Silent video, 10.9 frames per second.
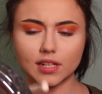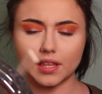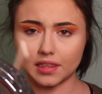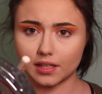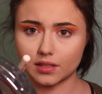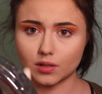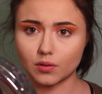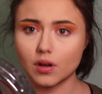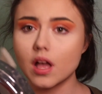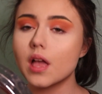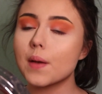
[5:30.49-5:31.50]
I think so,
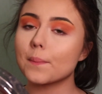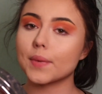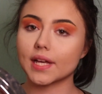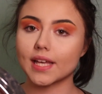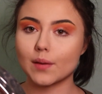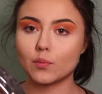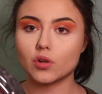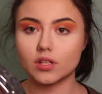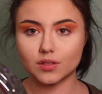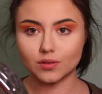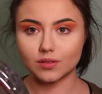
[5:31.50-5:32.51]
my camera,
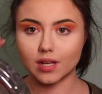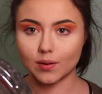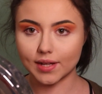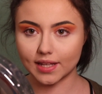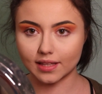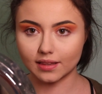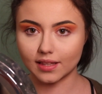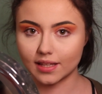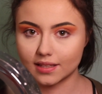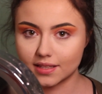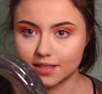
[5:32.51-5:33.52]
so now I can
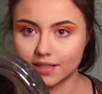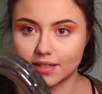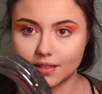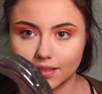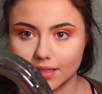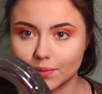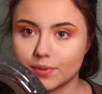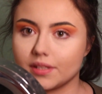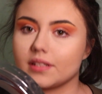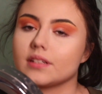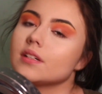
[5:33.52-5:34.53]
like sit a little bit